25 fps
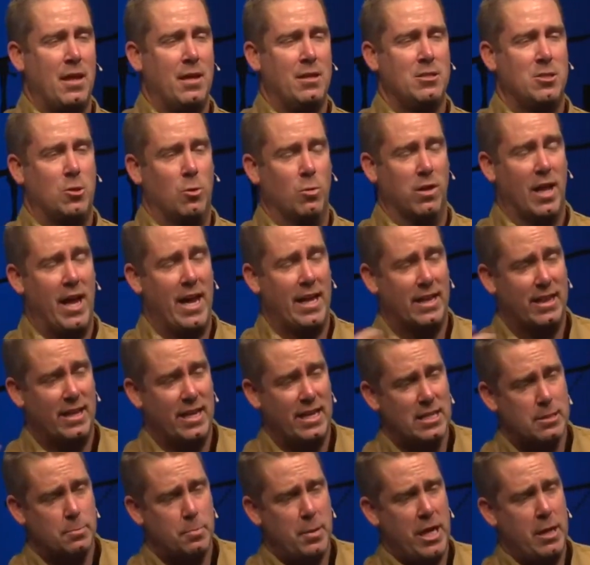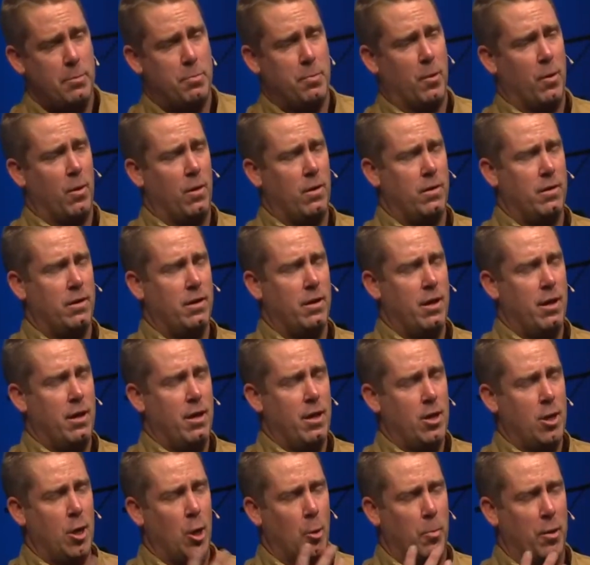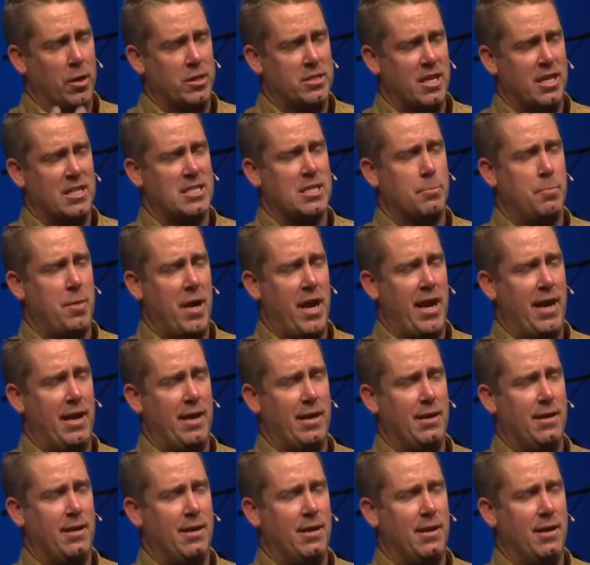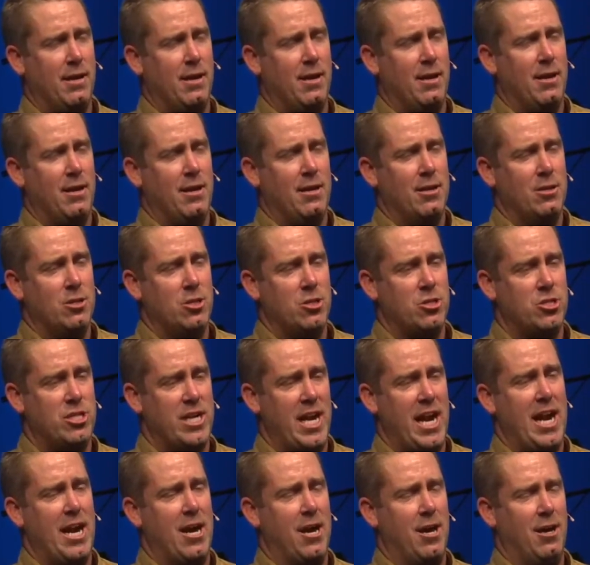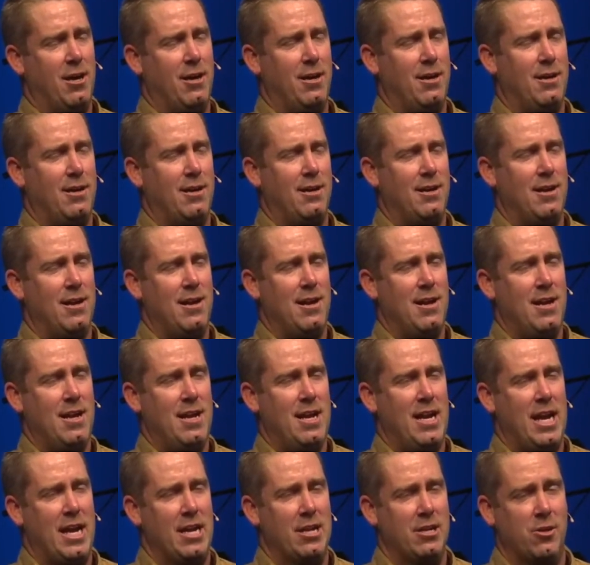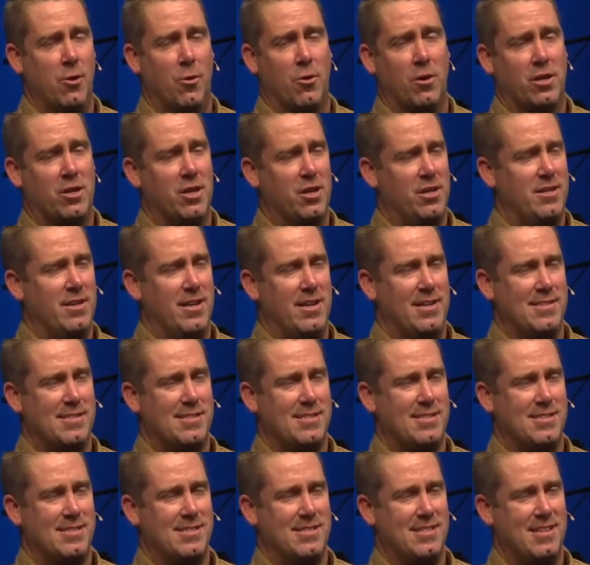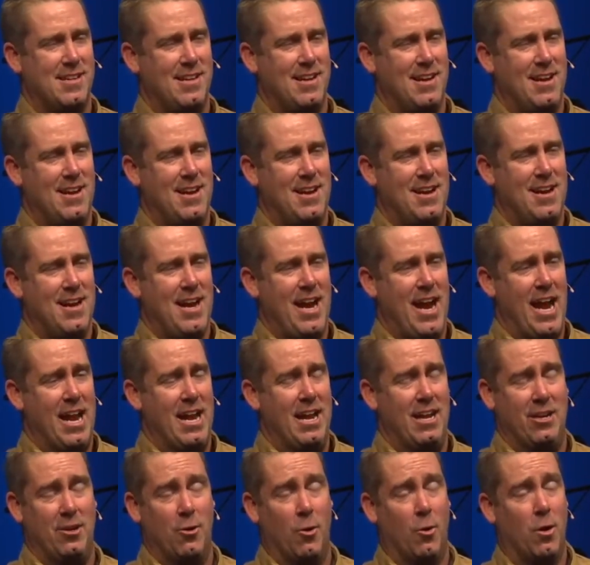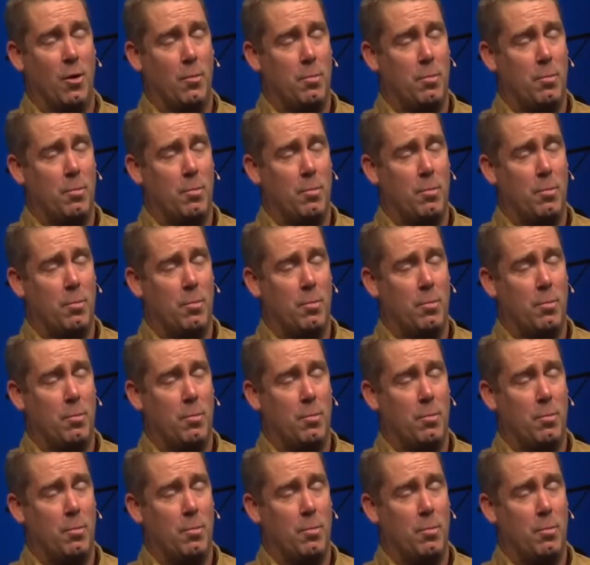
to let these people who participate share in your goodness and in your